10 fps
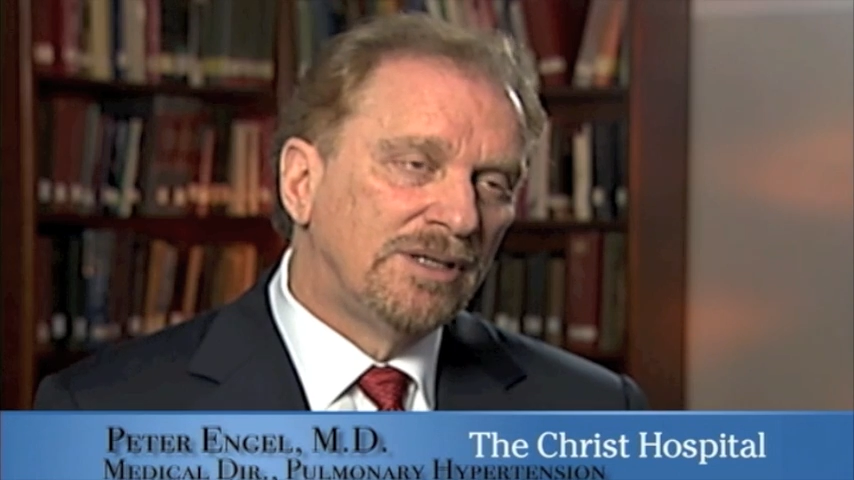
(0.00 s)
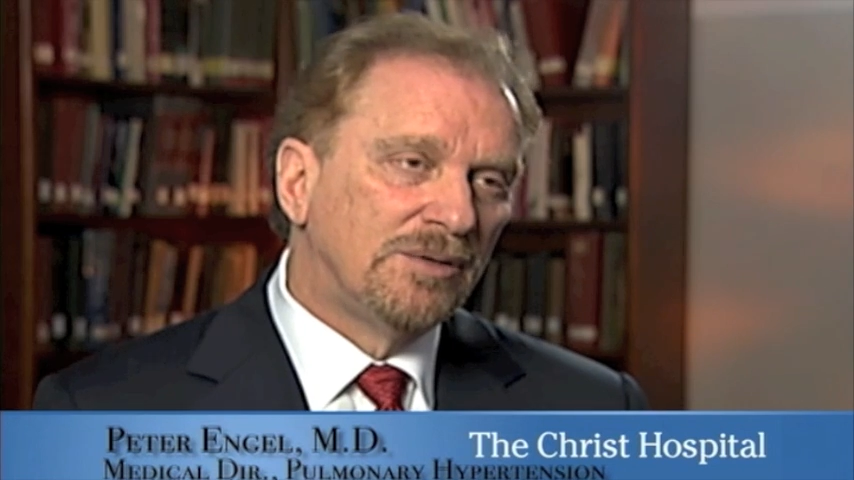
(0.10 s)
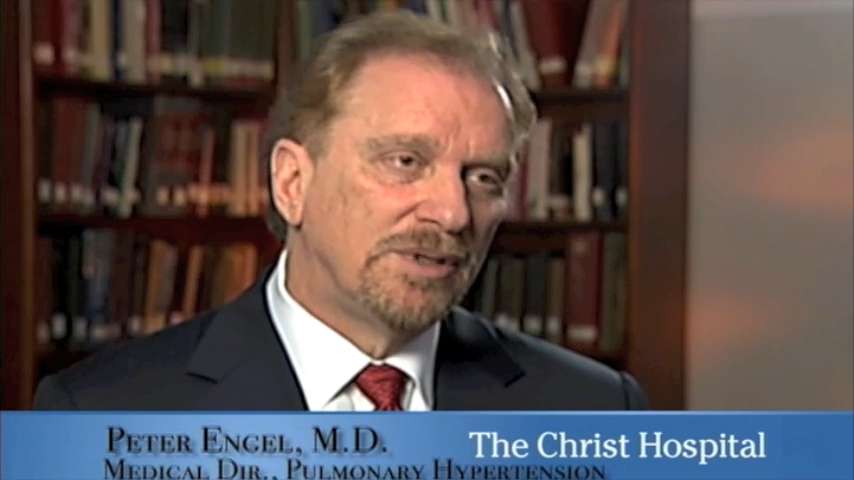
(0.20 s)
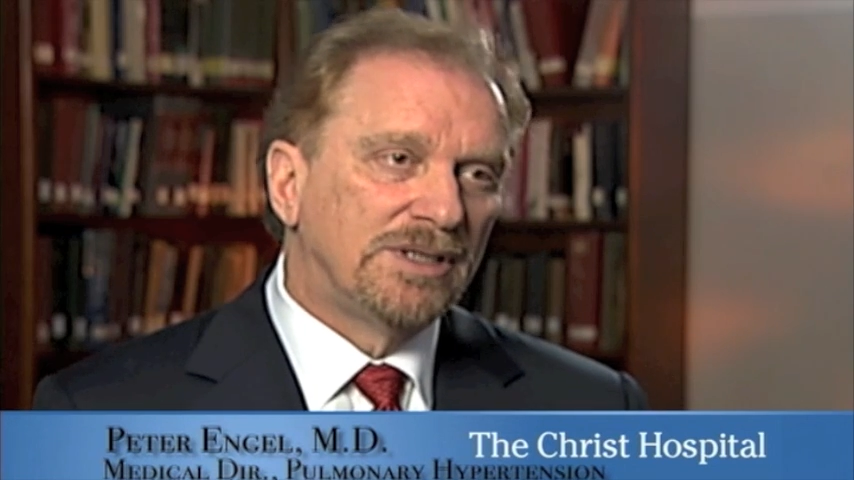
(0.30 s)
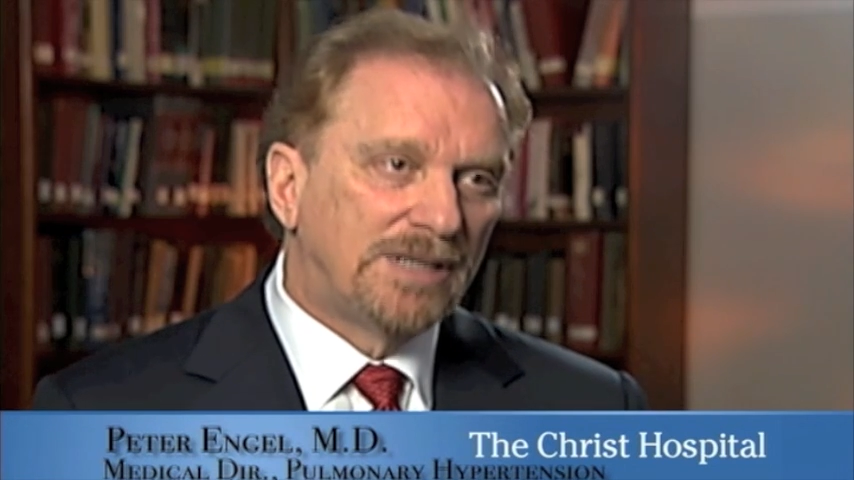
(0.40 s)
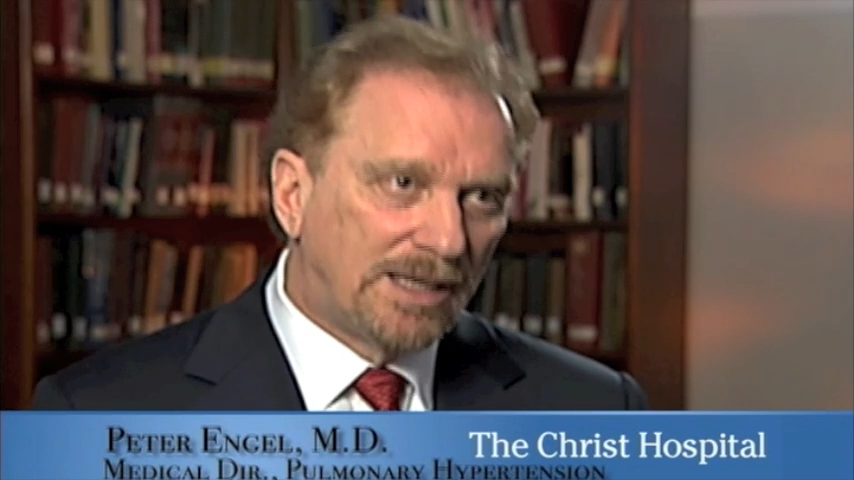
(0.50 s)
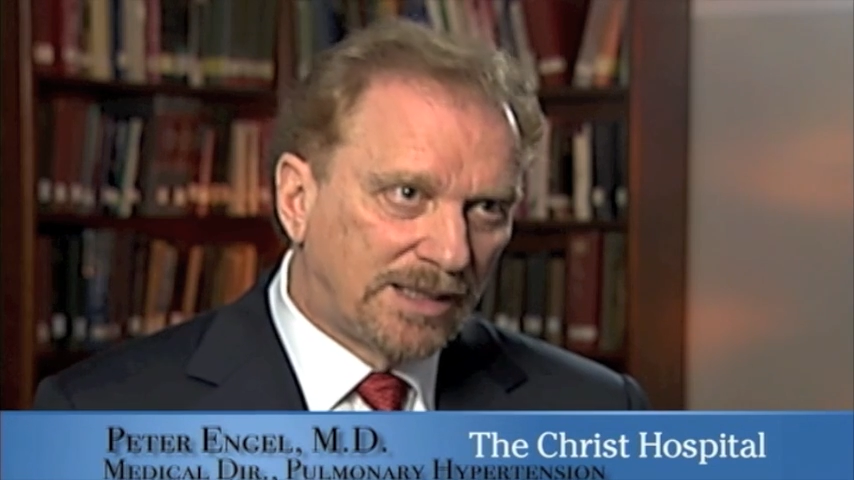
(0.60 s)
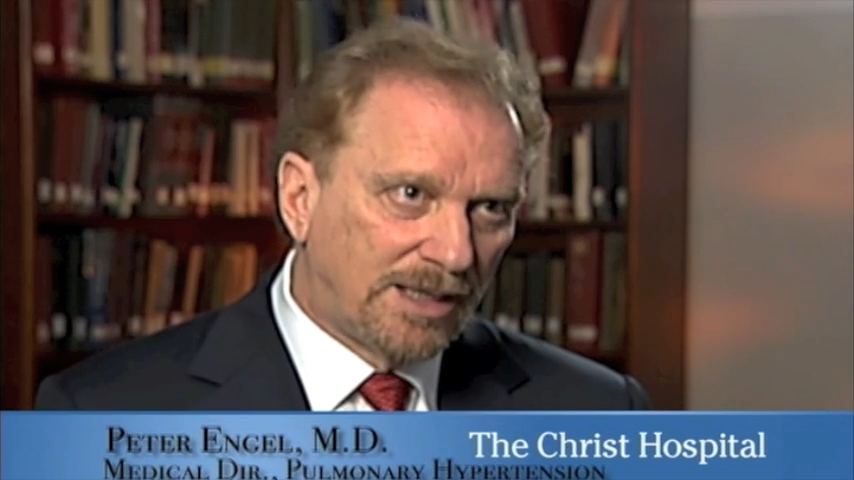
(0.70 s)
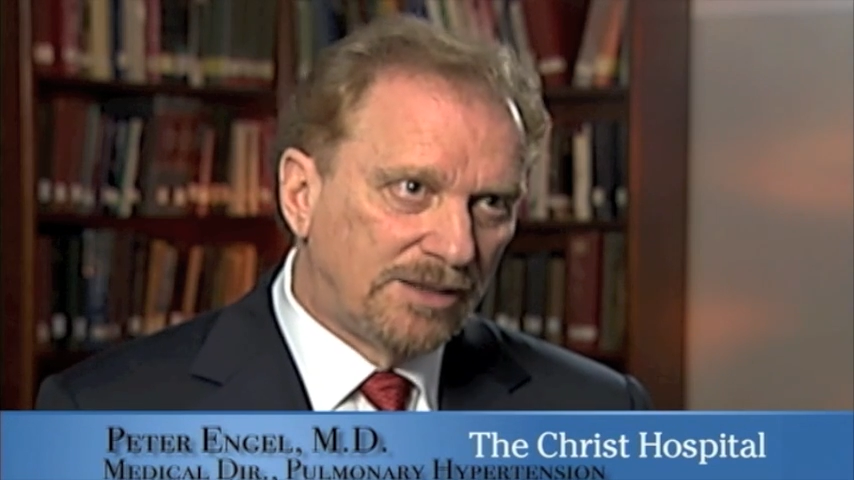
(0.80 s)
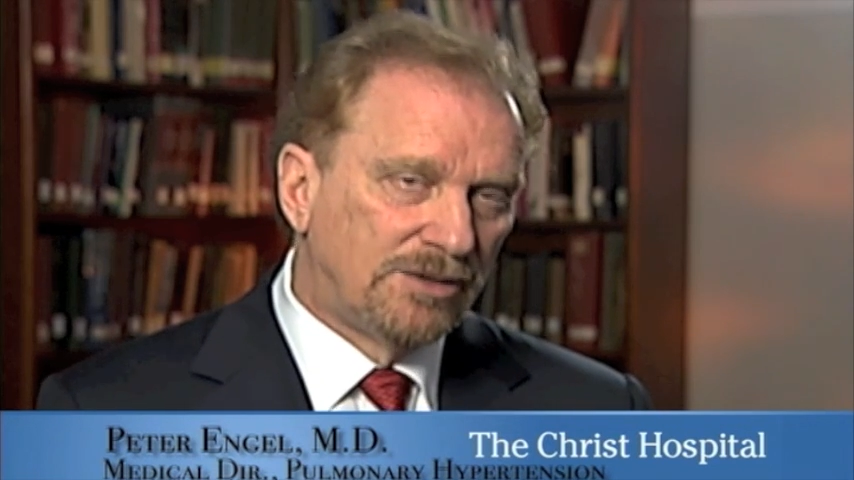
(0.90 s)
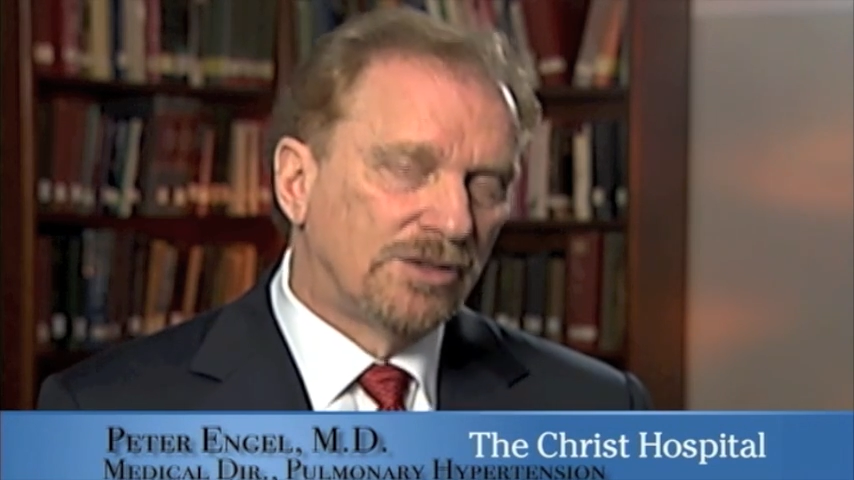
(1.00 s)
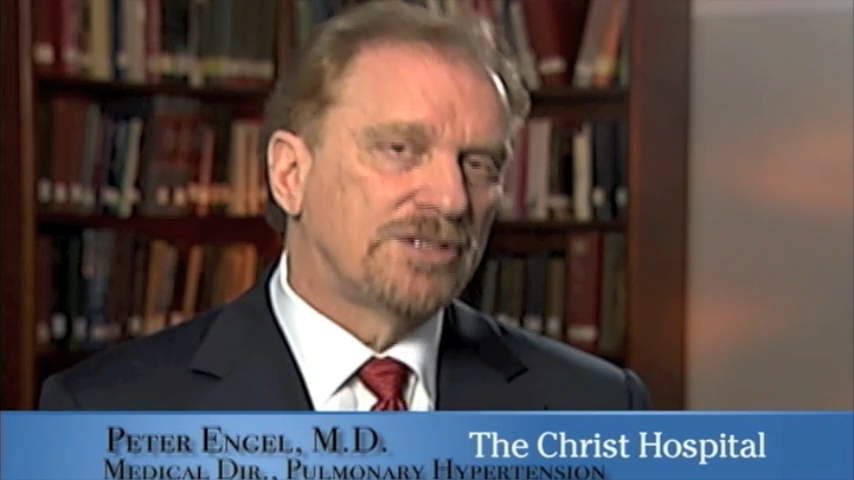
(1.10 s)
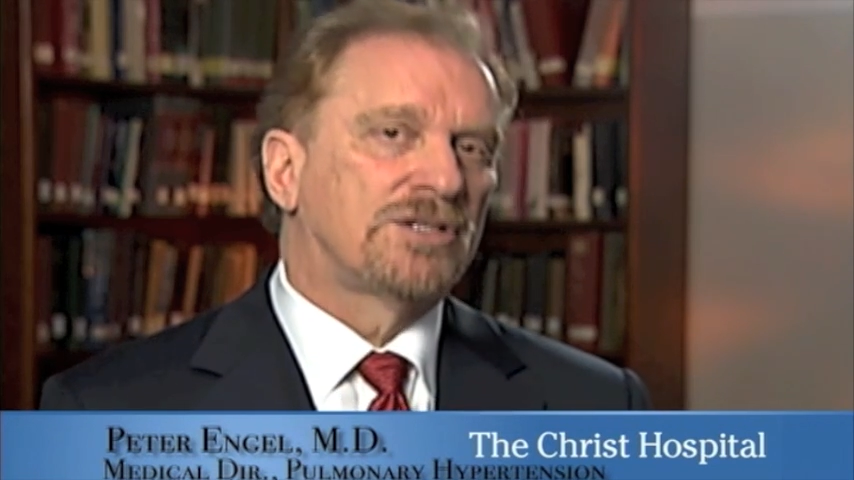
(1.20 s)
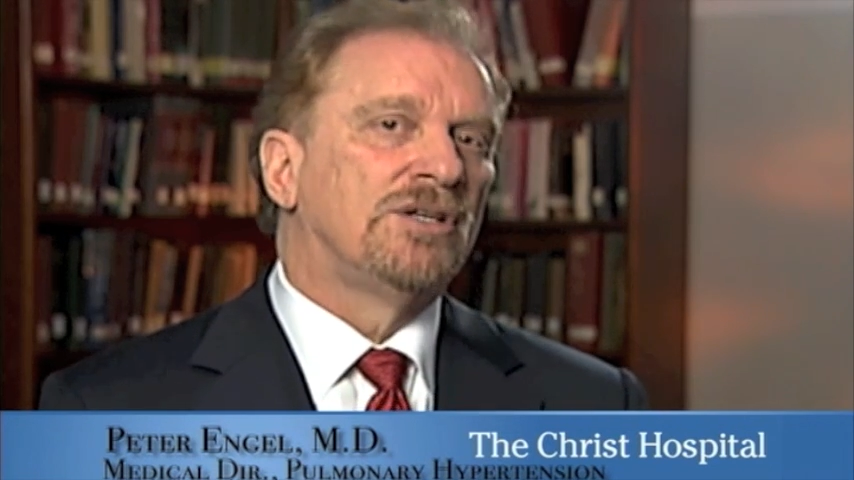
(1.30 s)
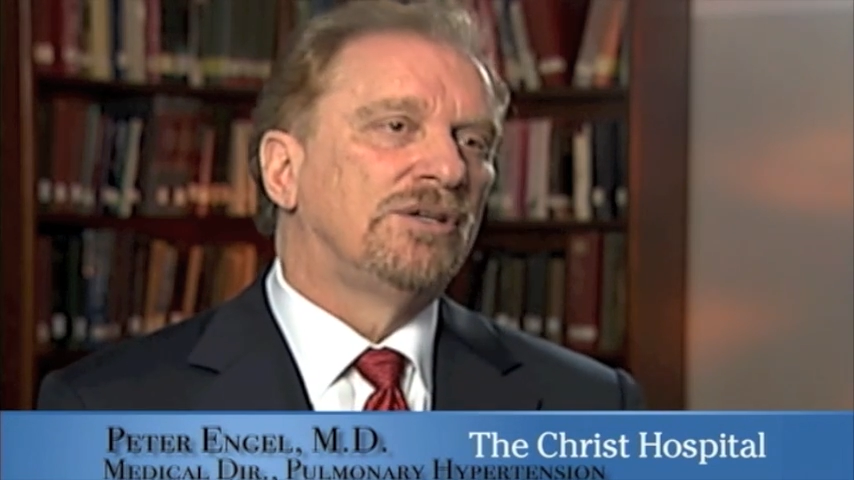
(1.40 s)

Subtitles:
with a dedicated nurse